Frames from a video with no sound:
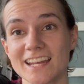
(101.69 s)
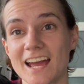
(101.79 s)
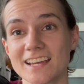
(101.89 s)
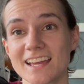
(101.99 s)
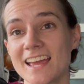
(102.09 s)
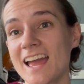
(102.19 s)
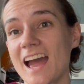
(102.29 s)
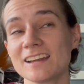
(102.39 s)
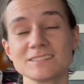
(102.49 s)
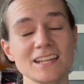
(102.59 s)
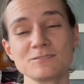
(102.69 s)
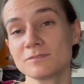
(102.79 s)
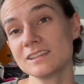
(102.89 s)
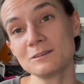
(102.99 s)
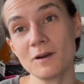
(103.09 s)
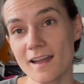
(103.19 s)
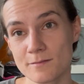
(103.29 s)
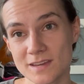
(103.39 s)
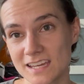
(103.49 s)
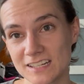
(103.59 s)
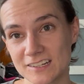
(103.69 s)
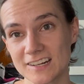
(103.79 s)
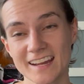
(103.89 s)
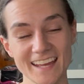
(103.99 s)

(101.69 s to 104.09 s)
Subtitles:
I that's really why I'm here.